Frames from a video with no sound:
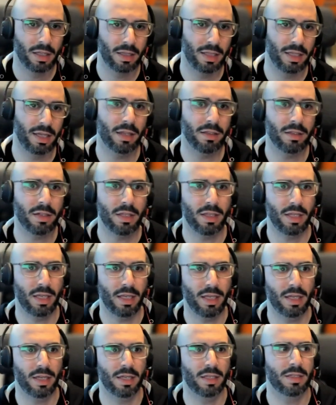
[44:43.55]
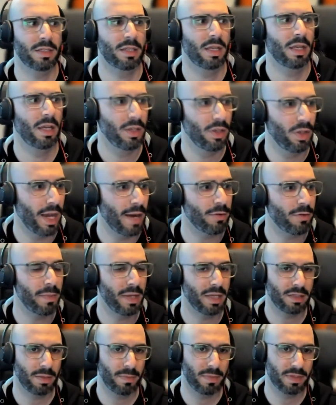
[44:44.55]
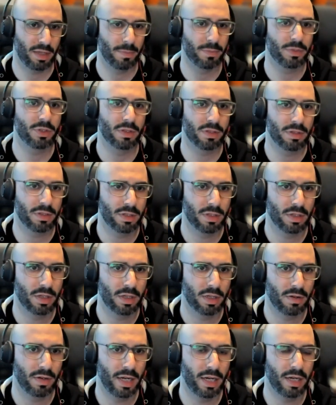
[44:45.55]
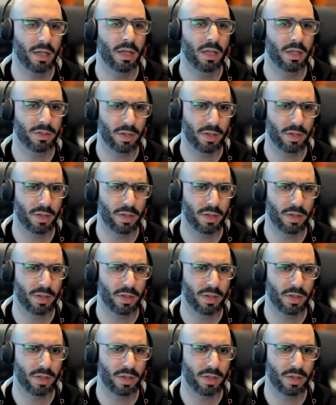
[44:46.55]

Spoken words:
The other thing is you have to make some assumptions, right?